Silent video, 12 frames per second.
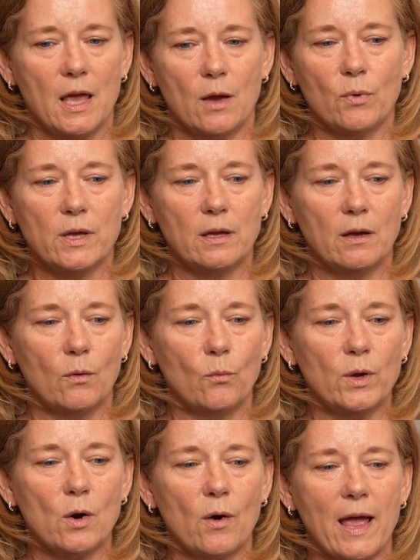
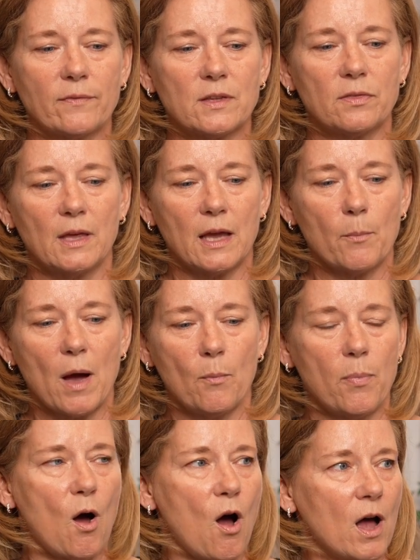we don't have to think about
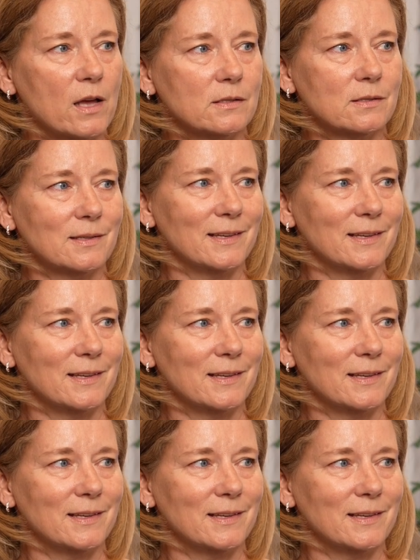pause.